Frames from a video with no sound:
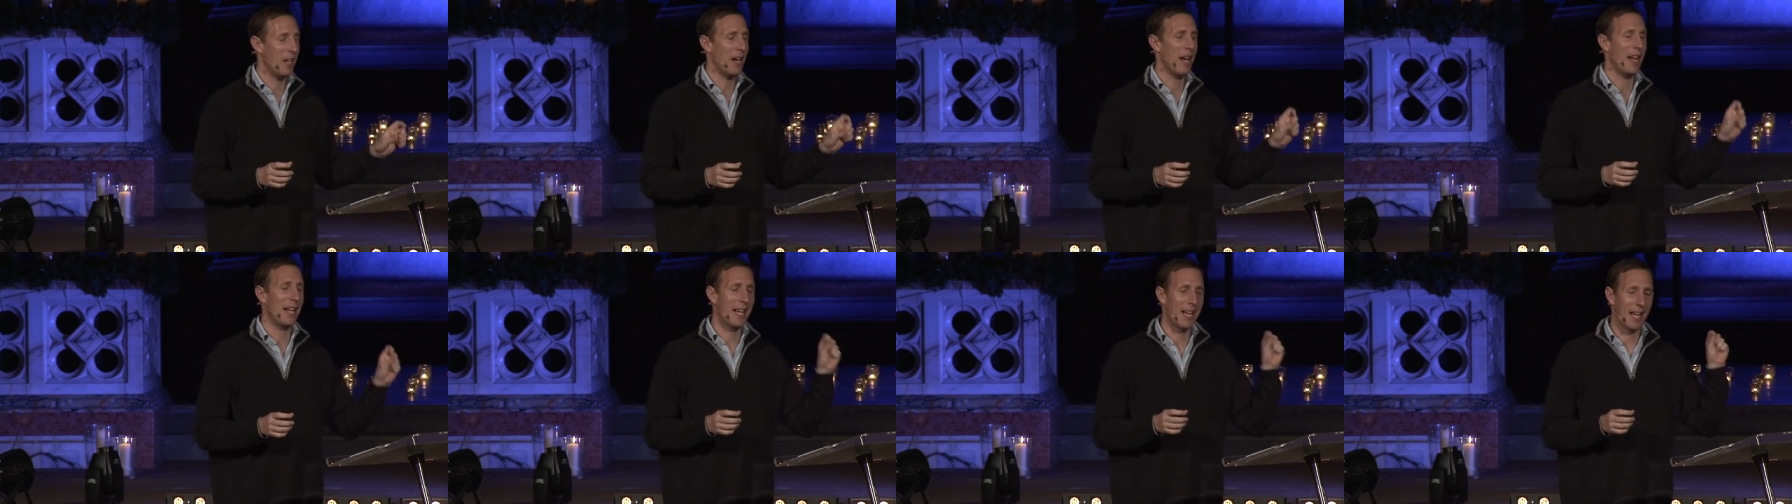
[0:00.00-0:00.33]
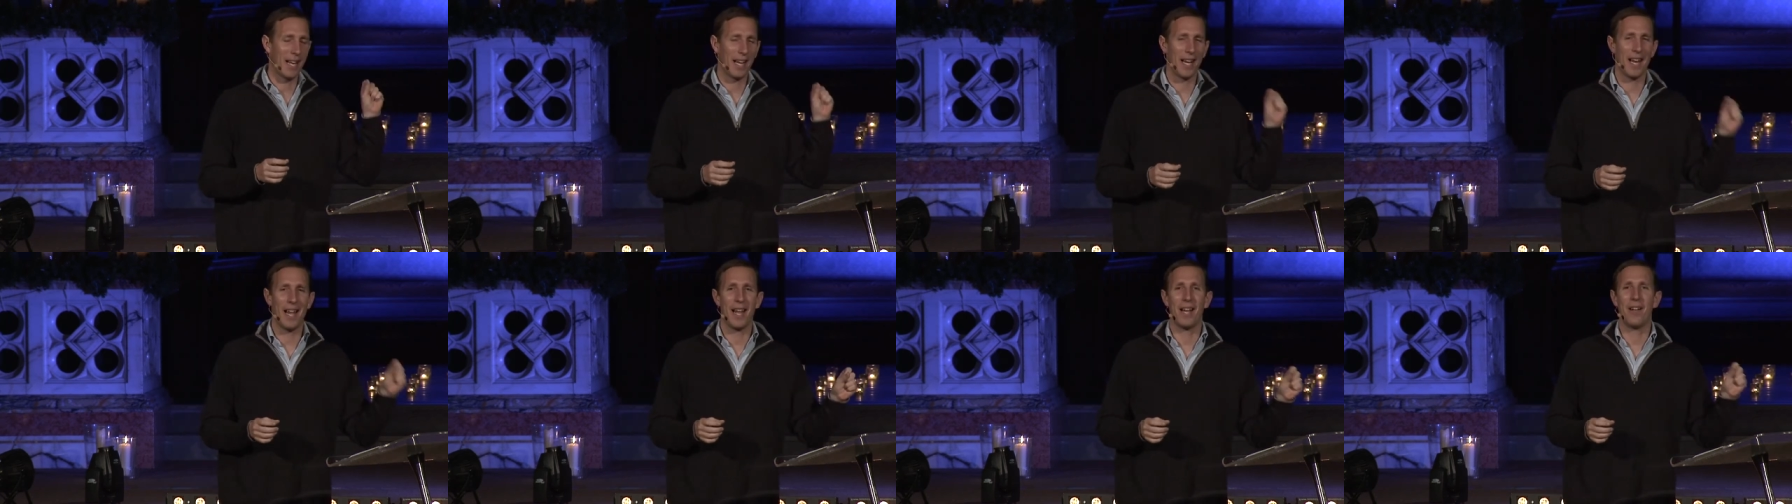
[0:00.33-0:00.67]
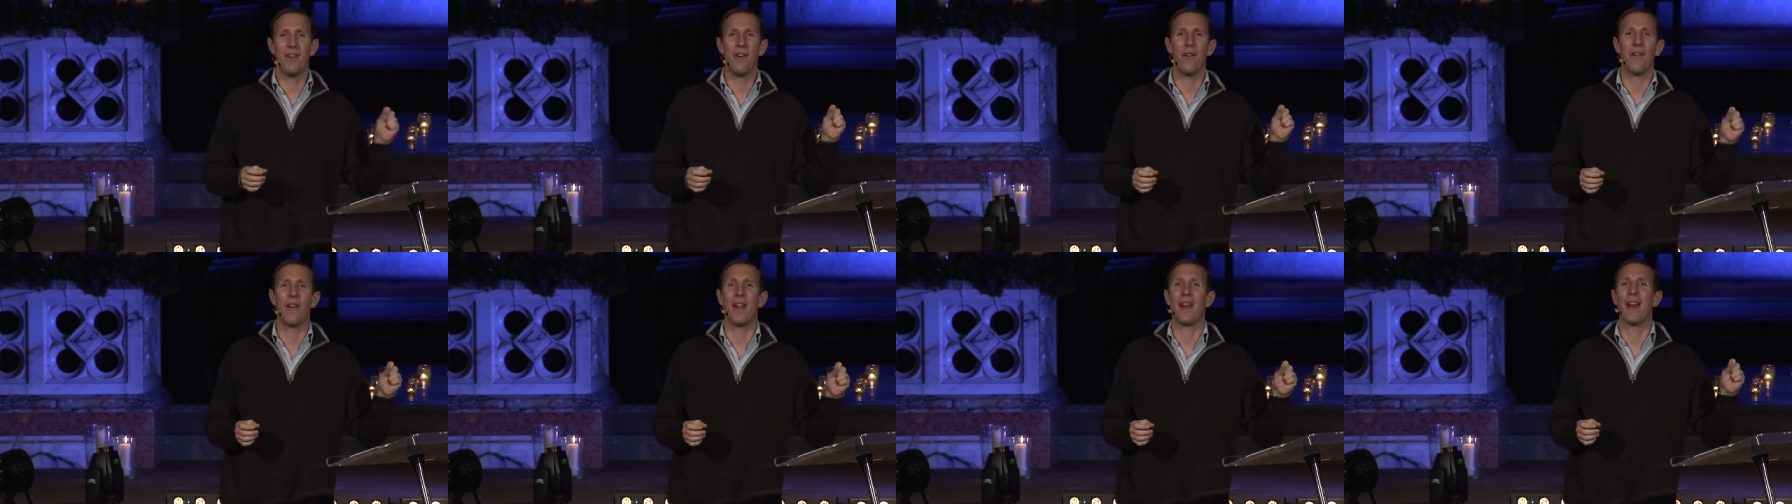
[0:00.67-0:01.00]
and I clang
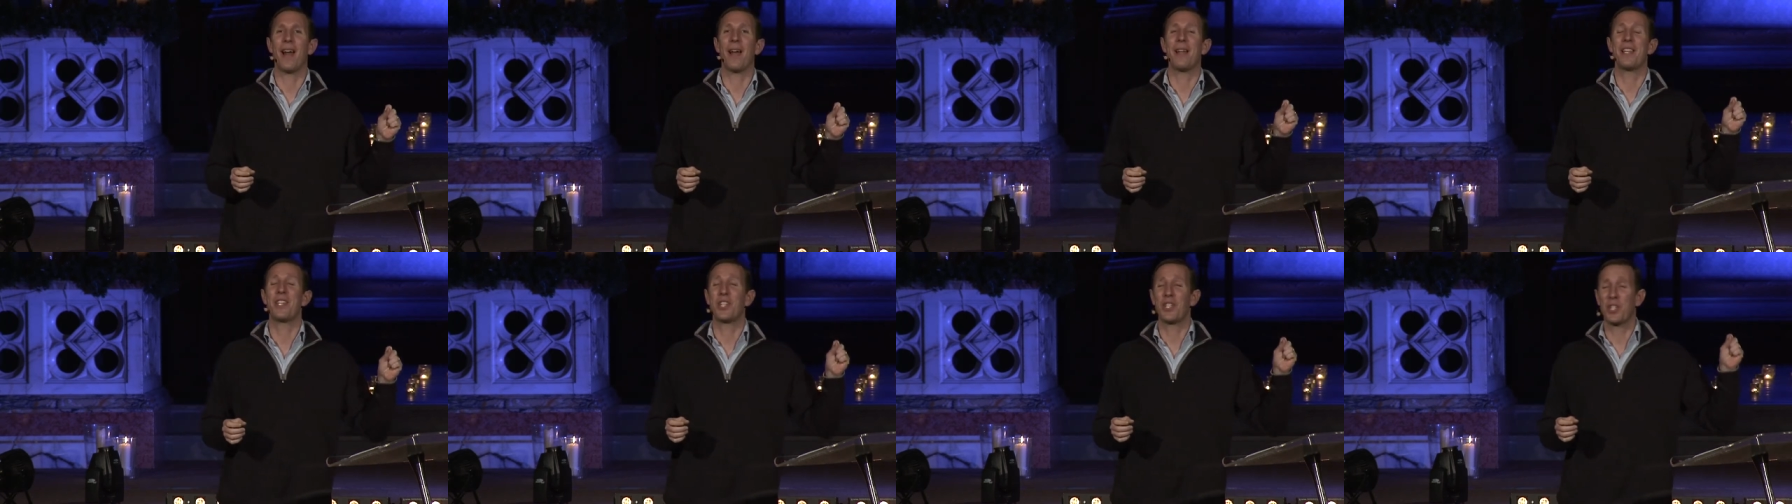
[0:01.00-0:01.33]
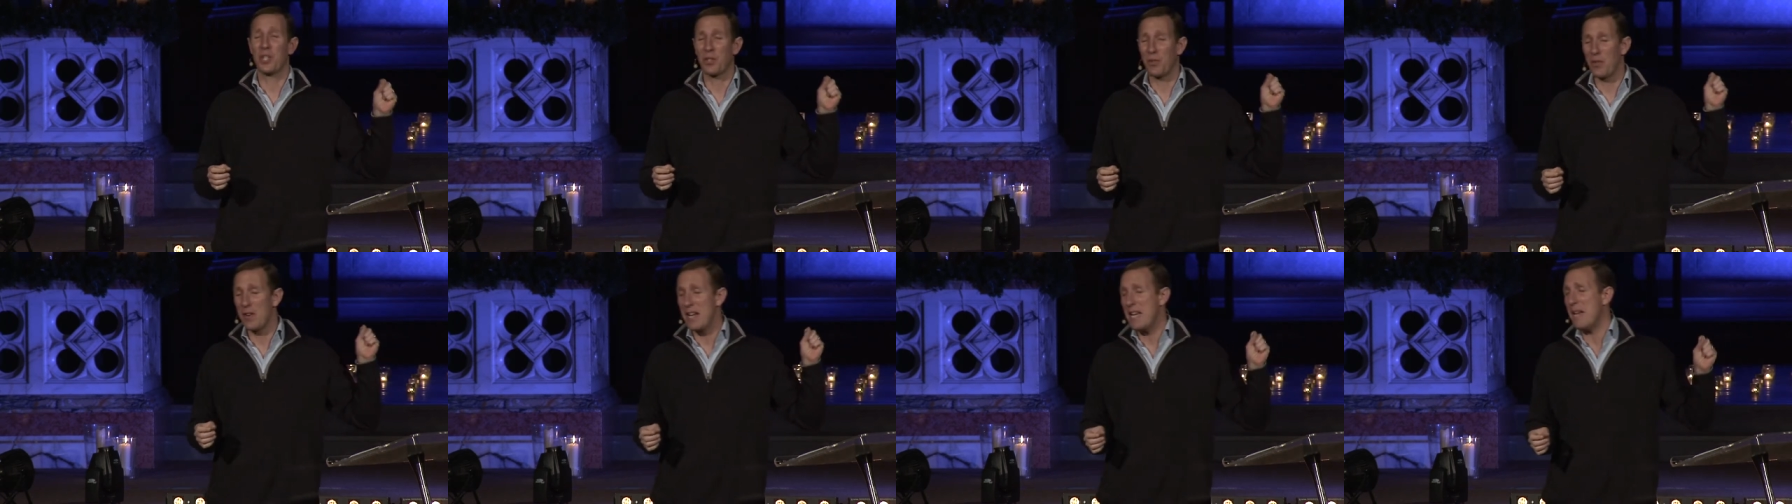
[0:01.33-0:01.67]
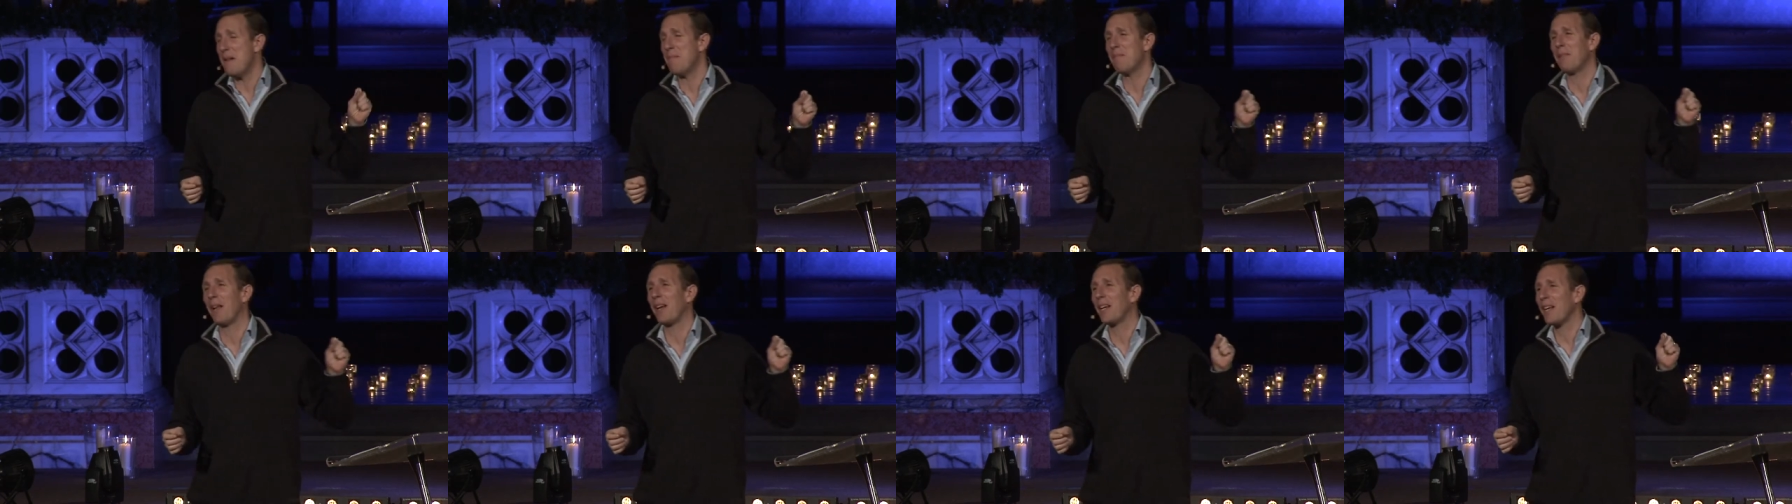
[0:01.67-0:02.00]
on and I
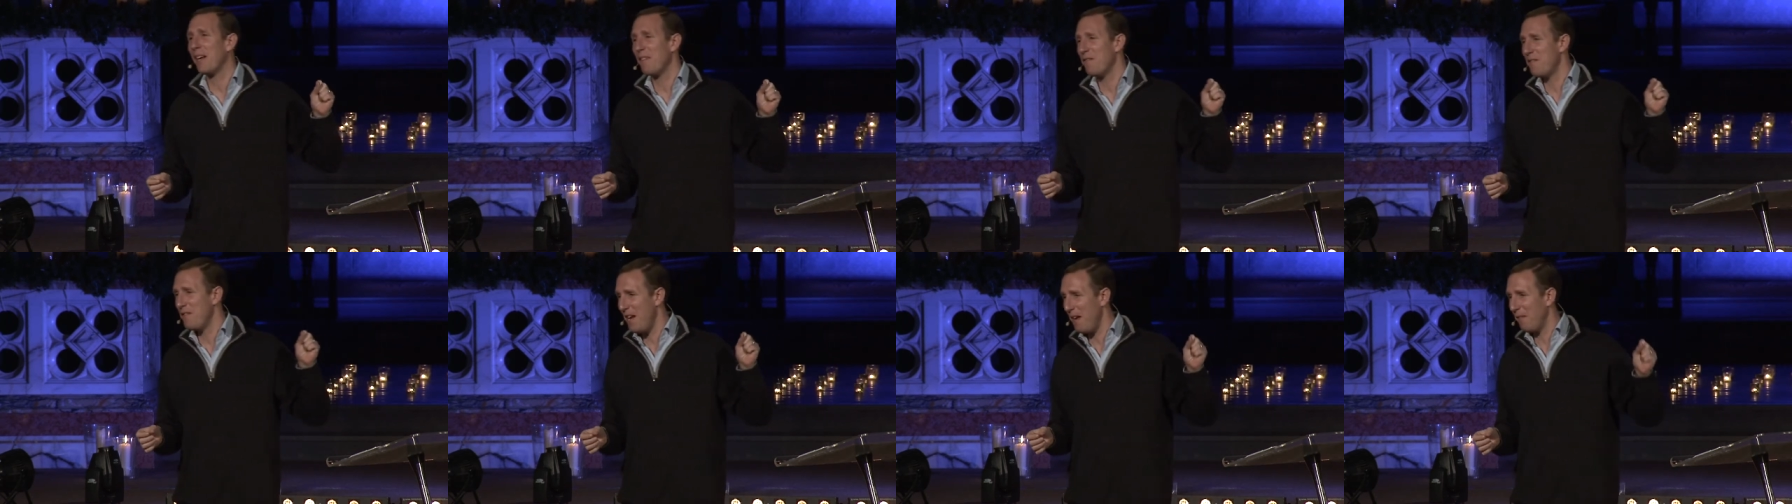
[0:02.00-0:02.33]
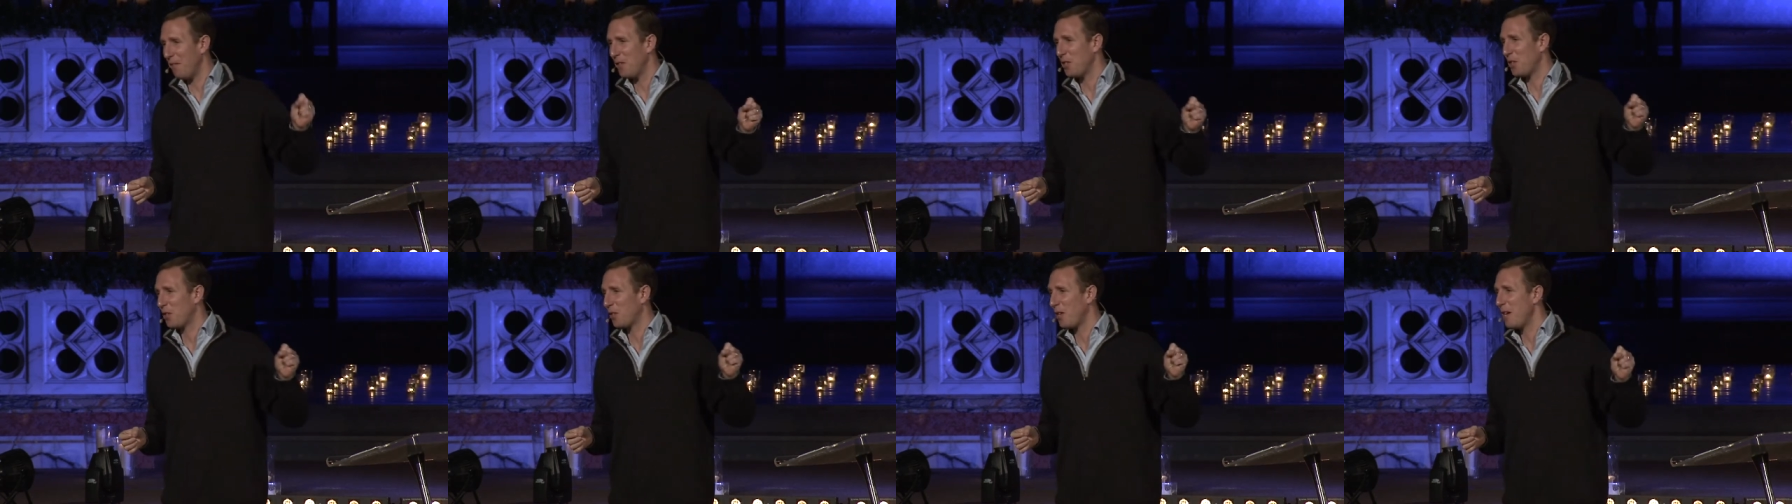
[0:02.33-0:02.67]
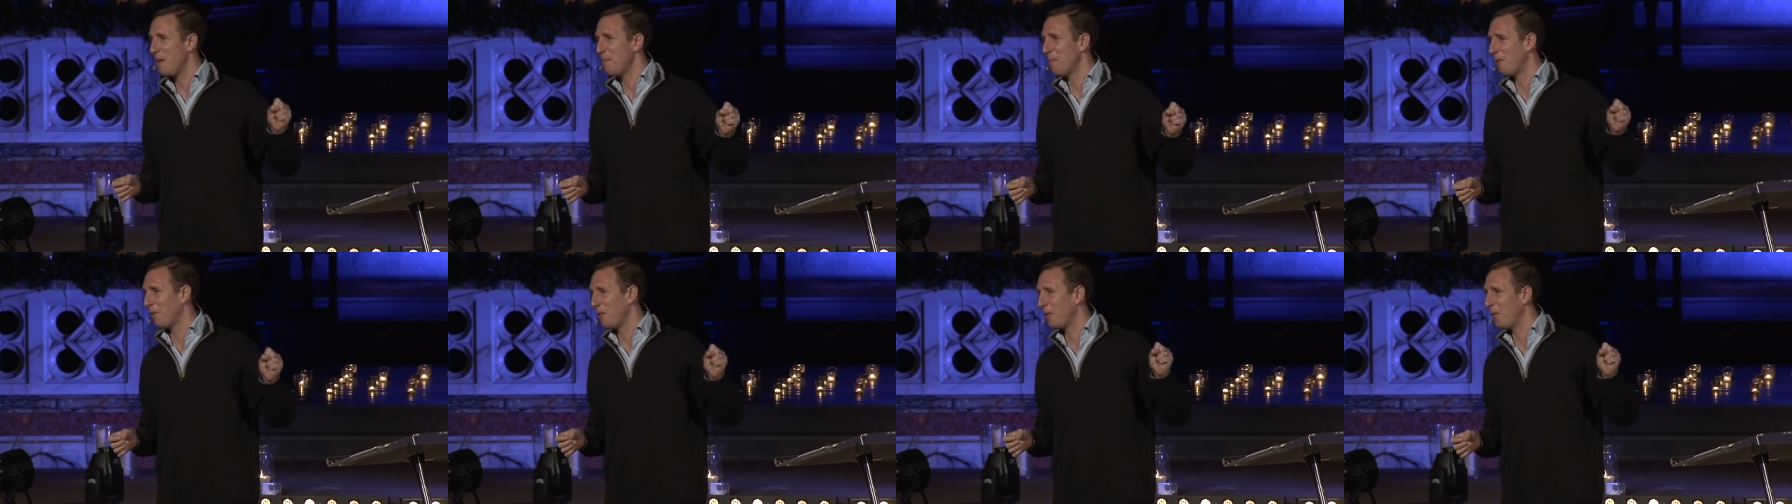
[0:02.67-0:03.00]
screamed like I've never
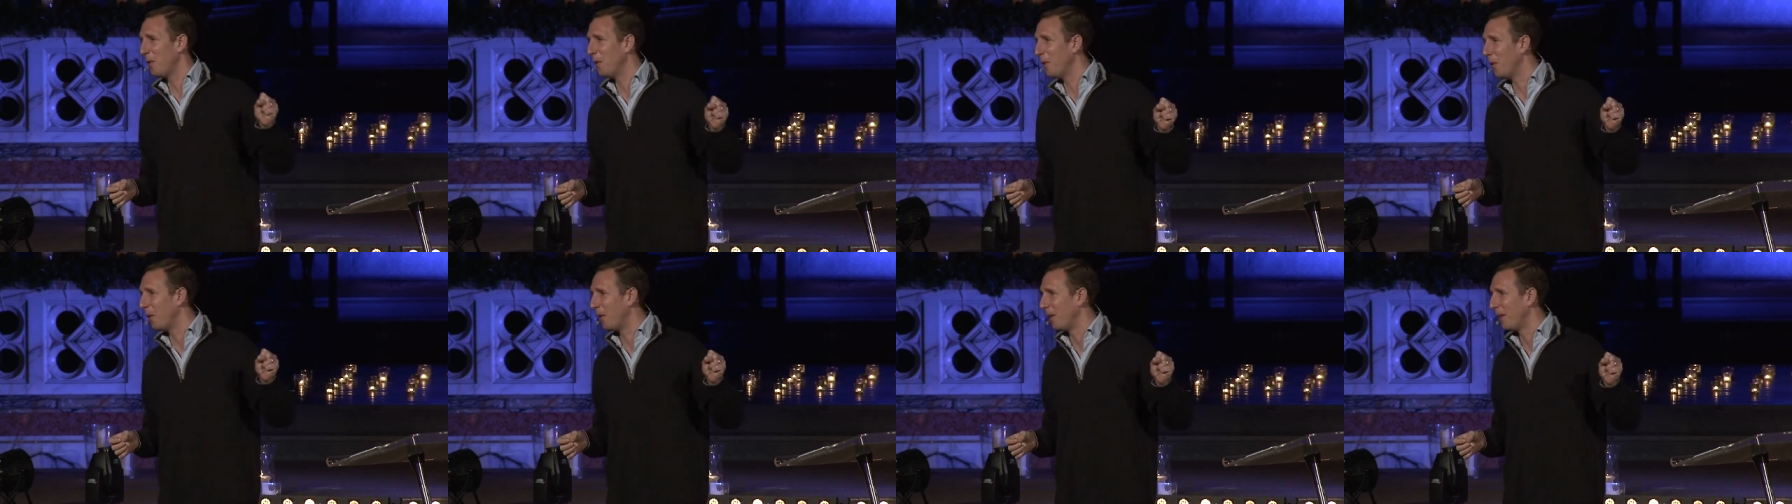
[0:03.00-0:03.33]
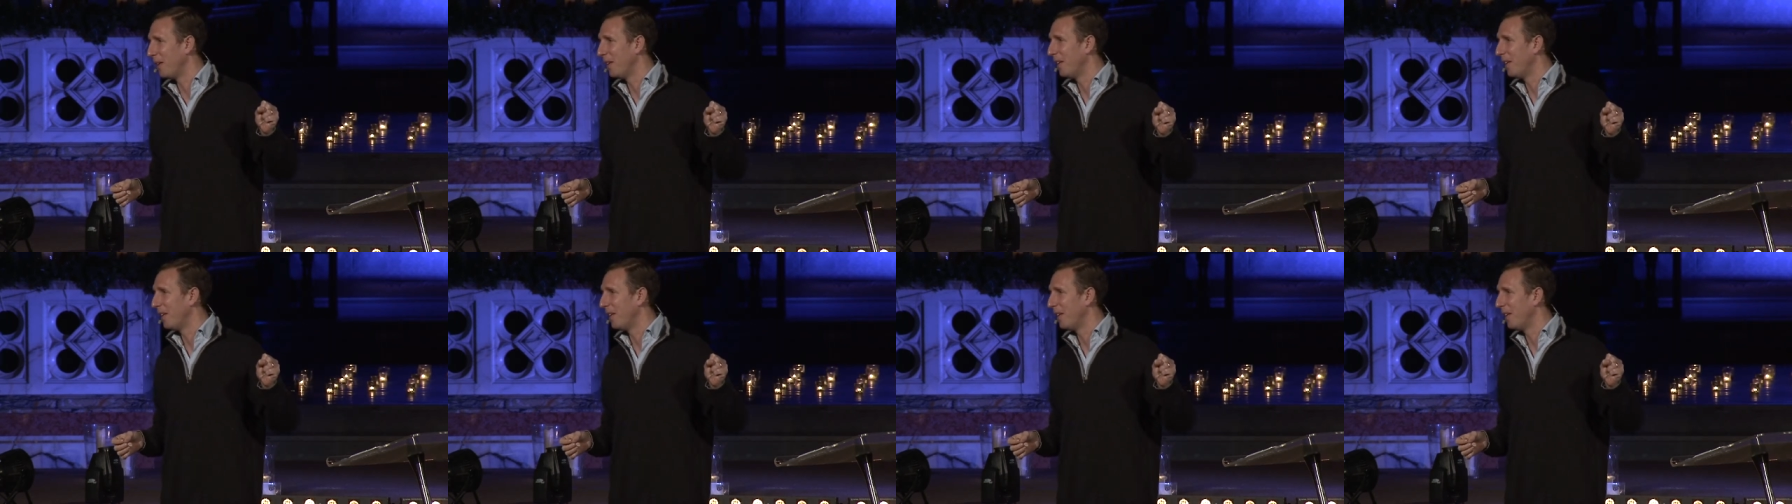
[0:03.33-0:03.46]
screamed before